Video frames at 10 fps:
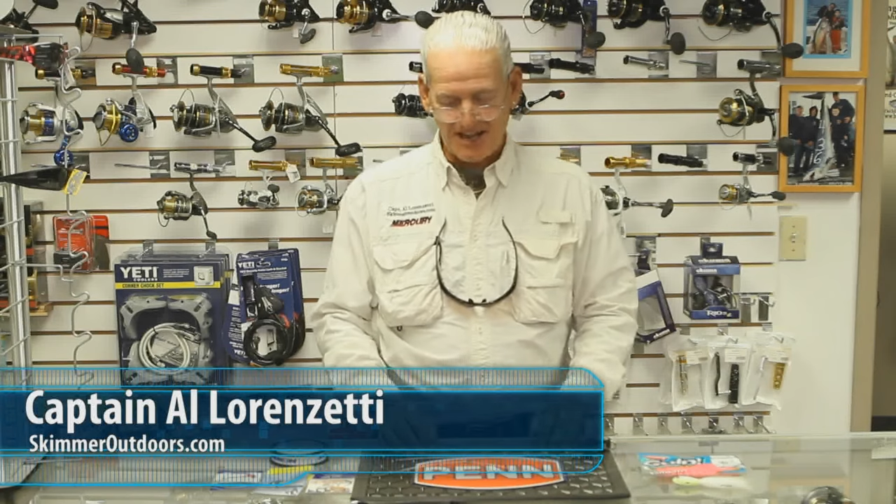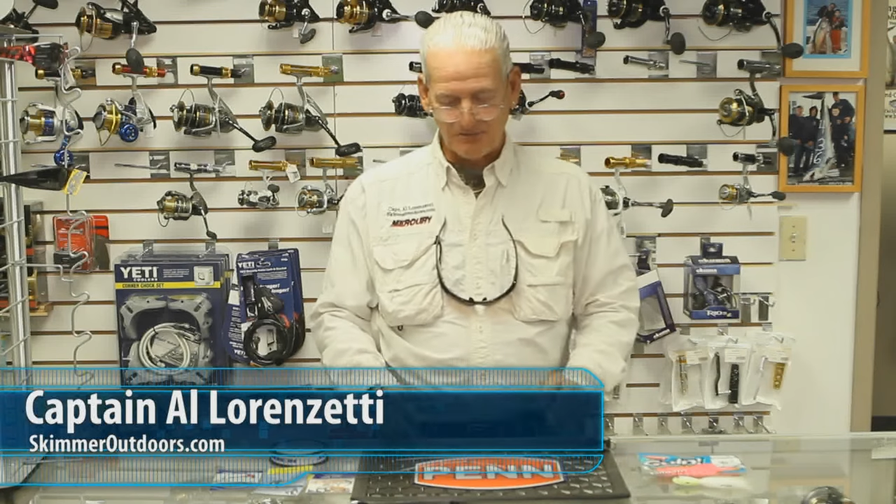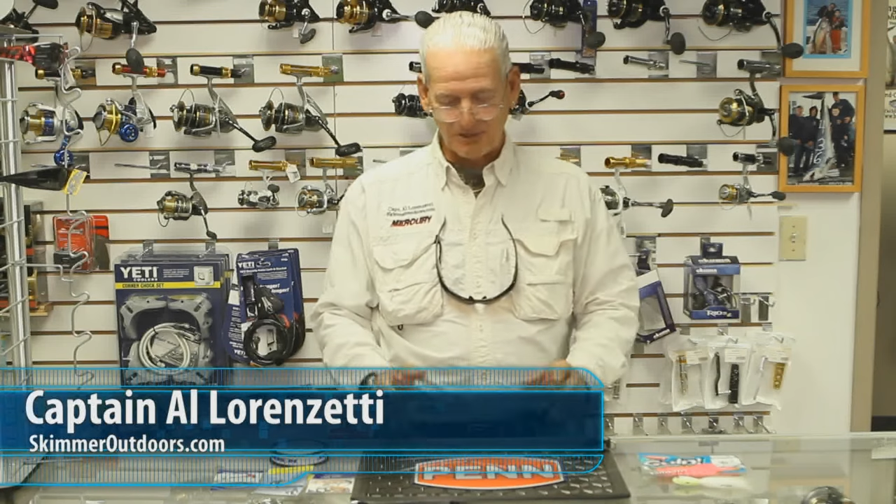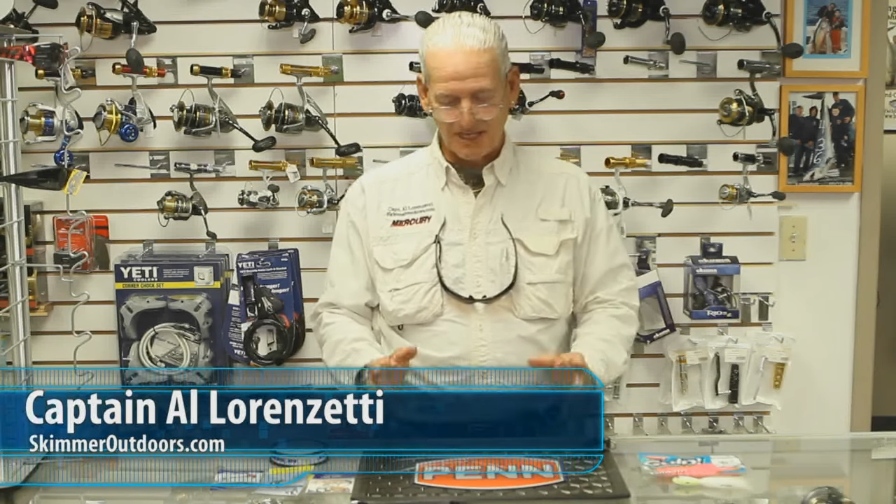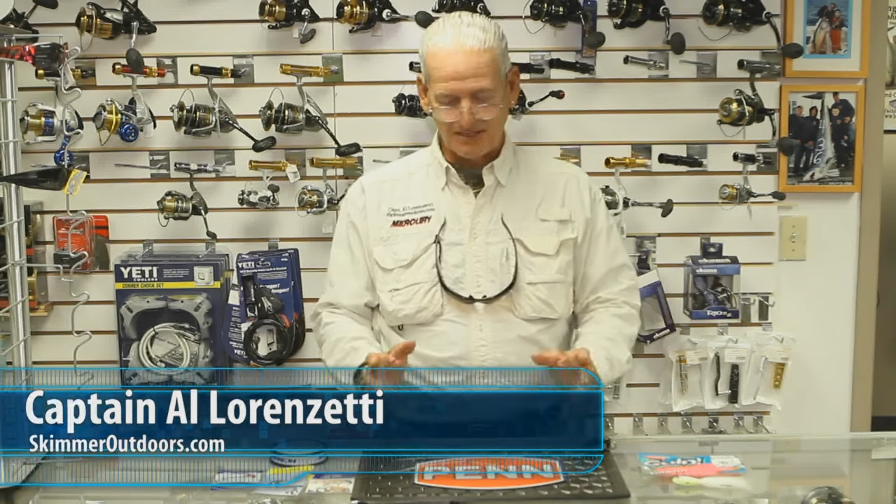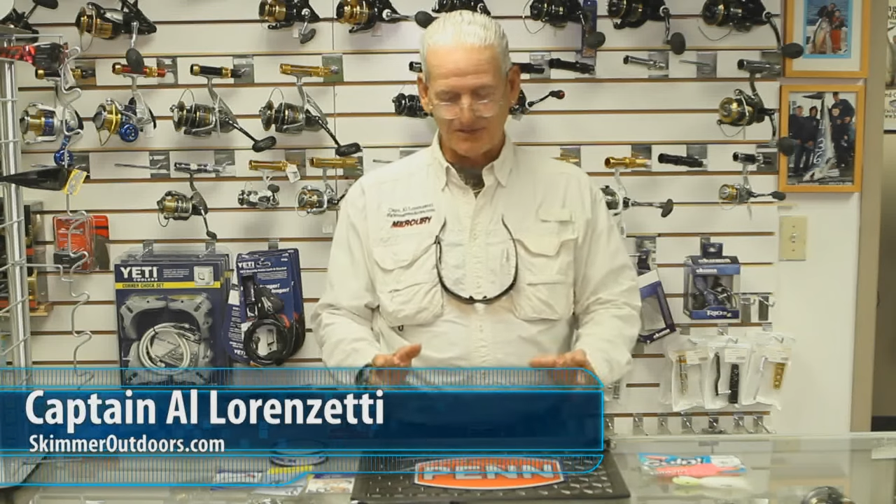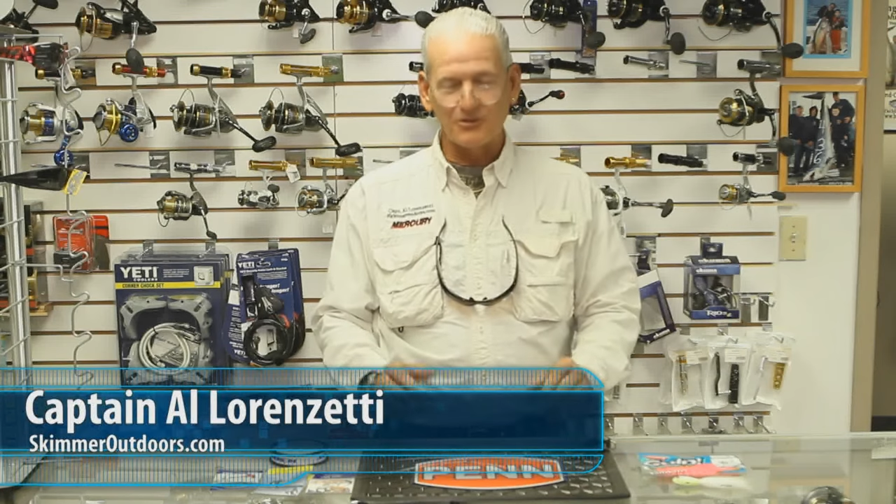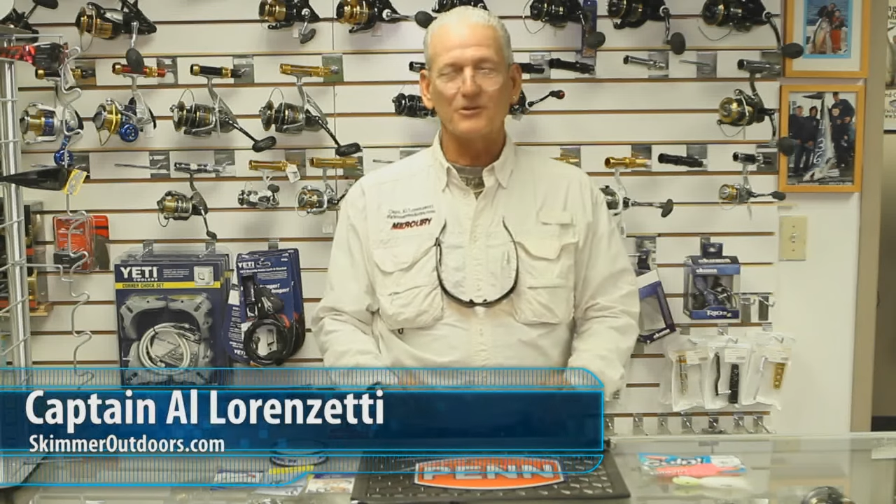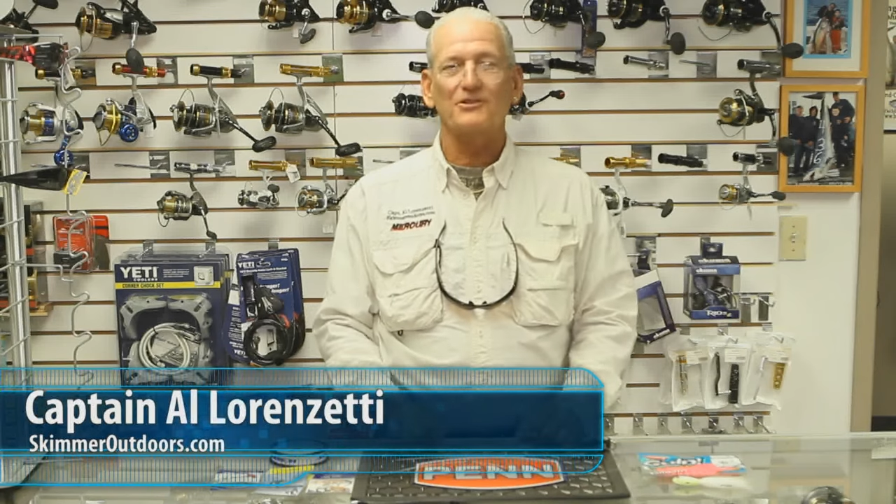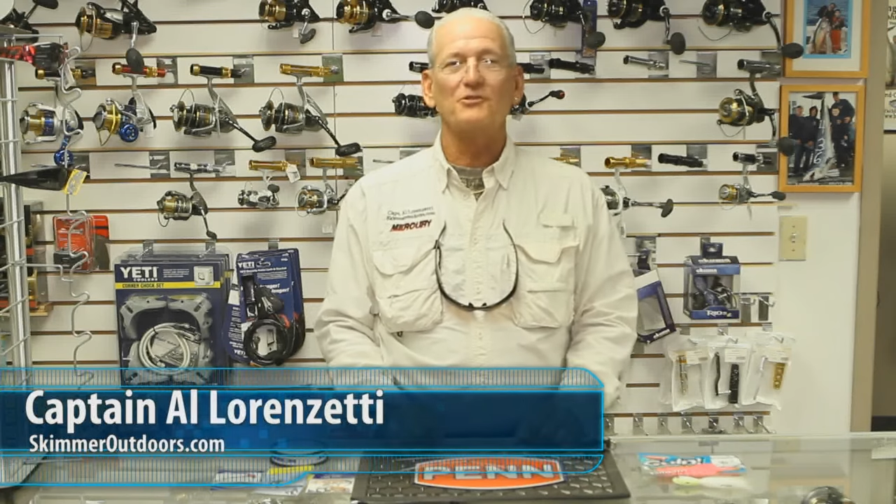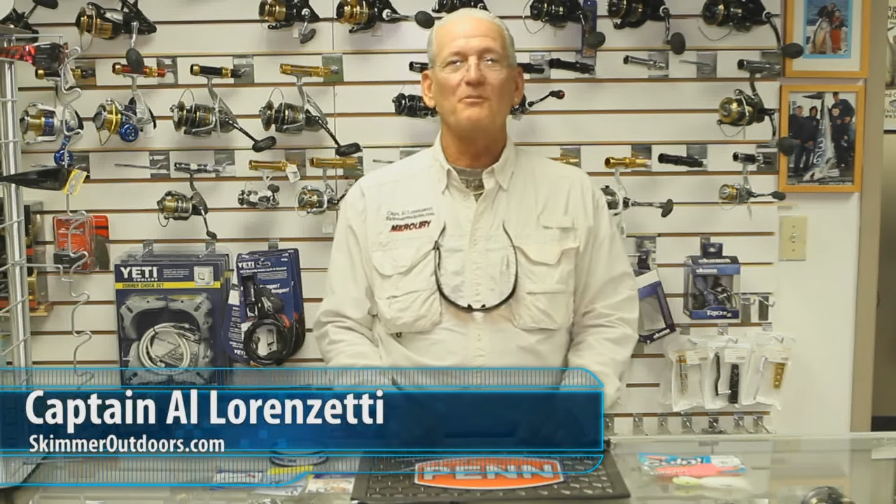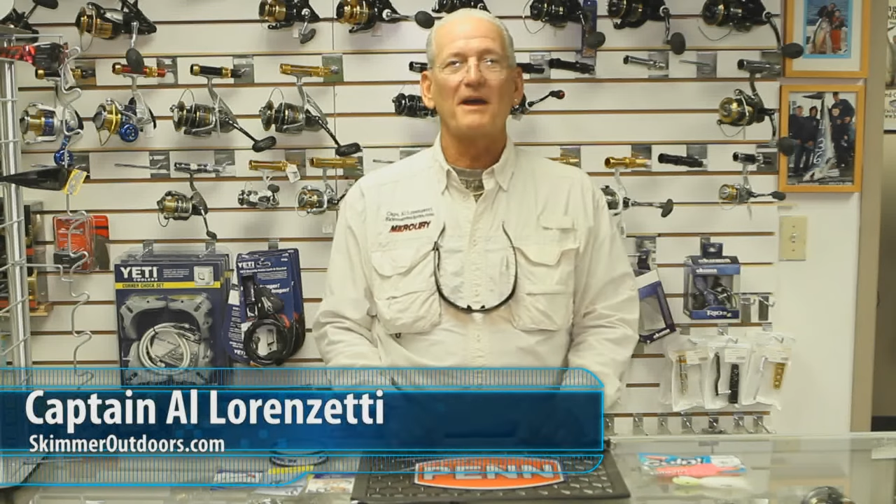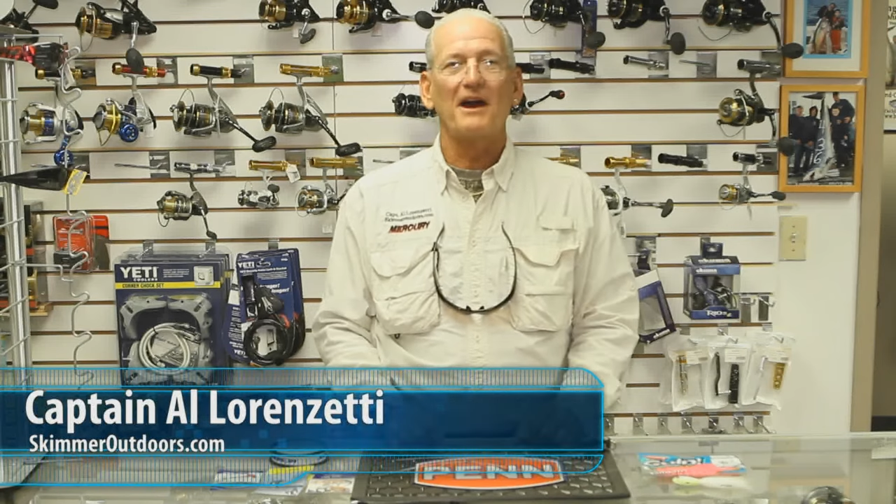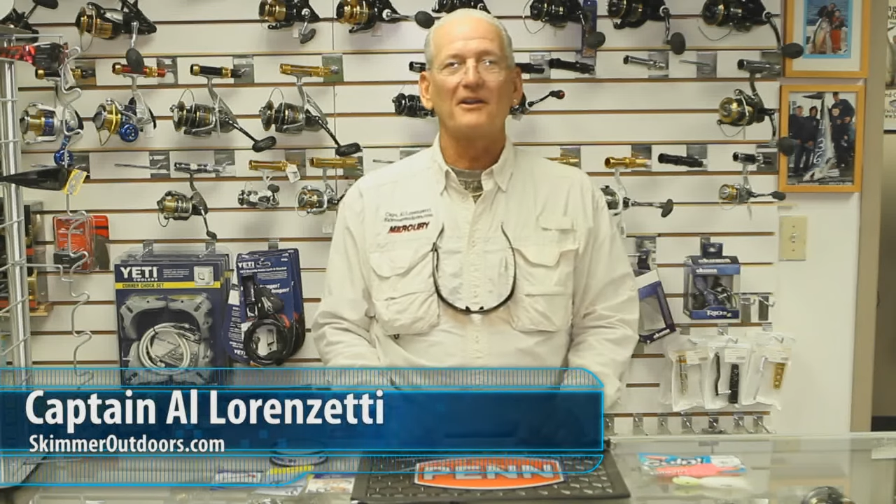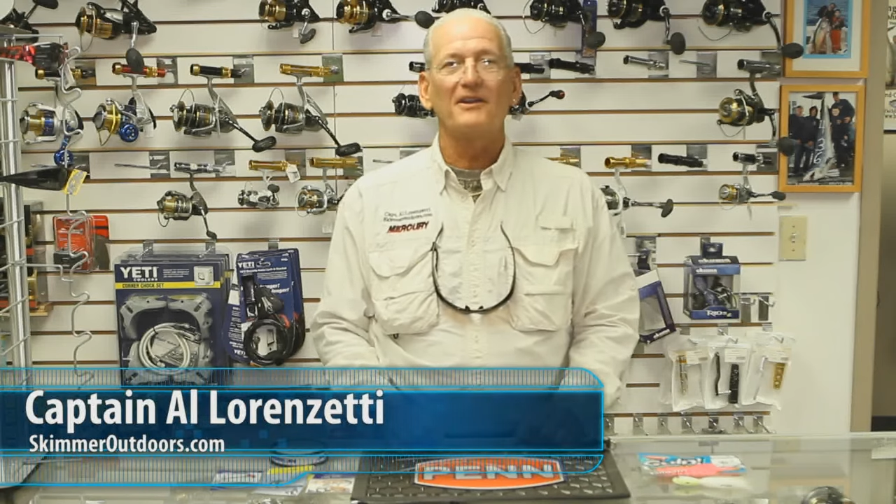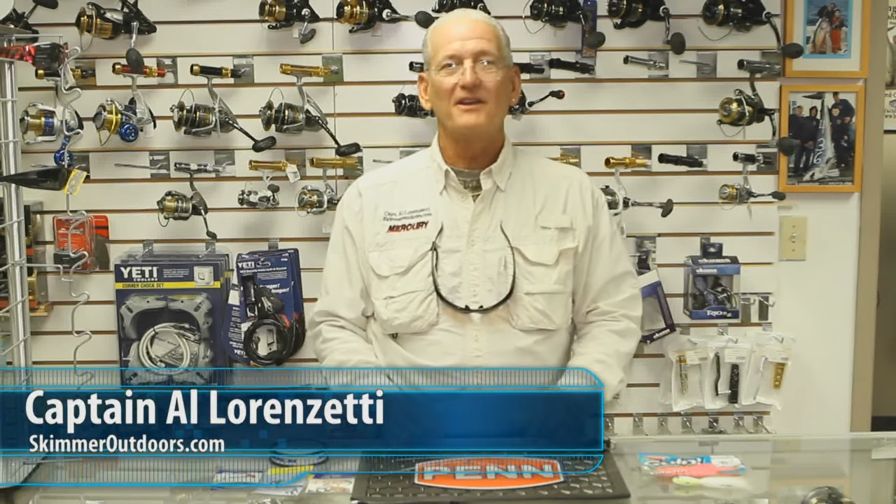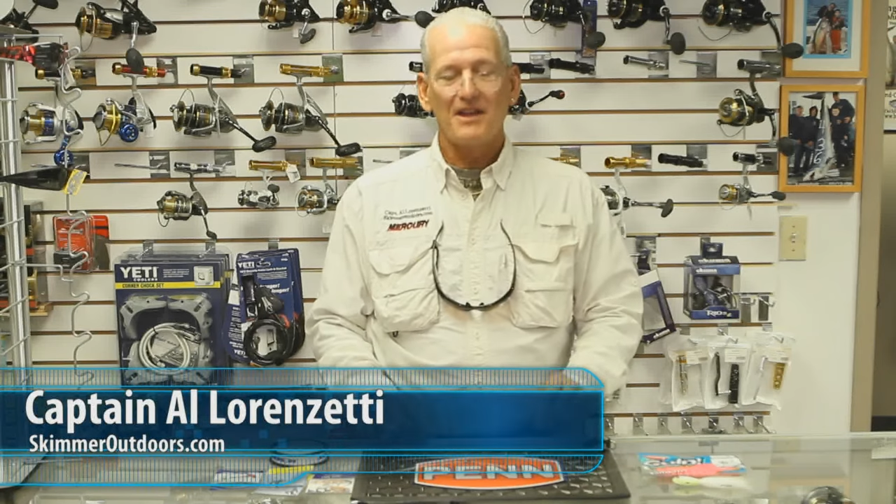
I would like to talk to you about